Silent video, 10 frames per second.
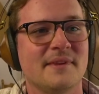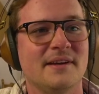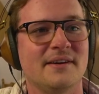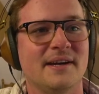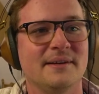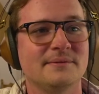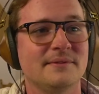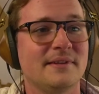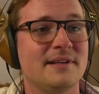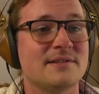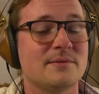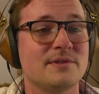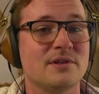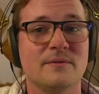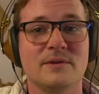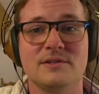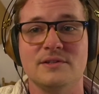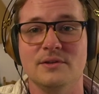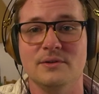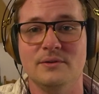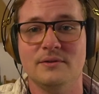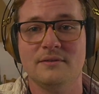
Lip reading: Okay, let's switch over to